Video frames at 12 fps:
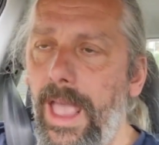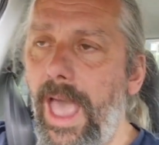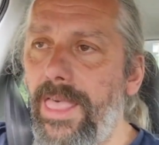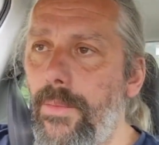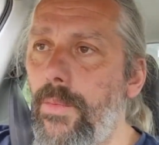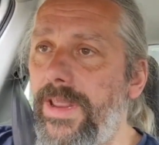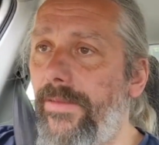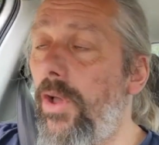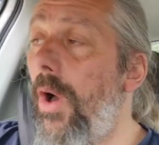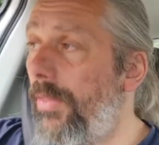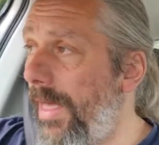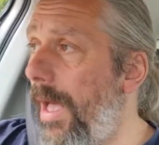And then when you've
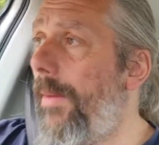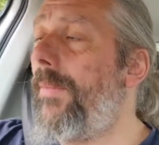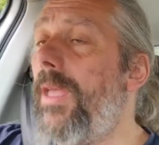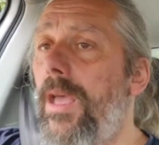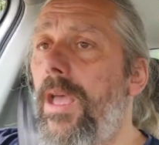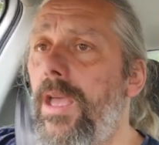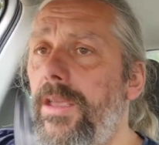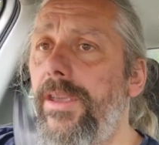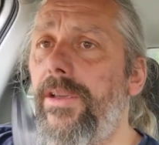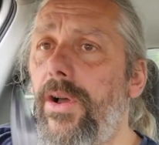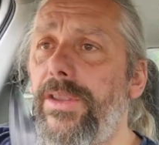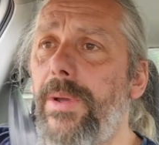got that,
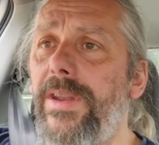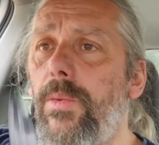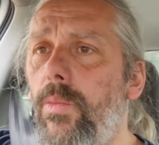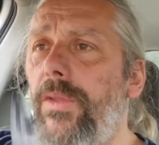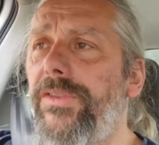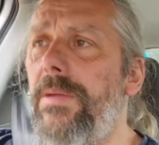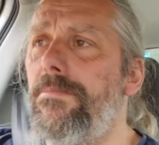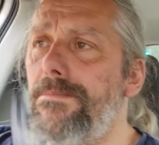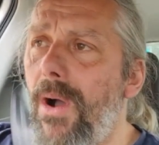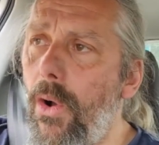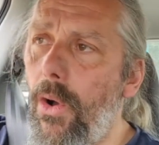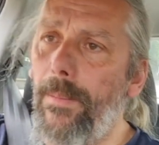you're going to end up wanting
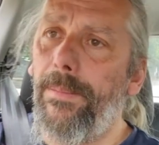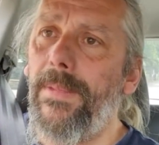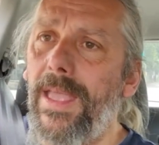more.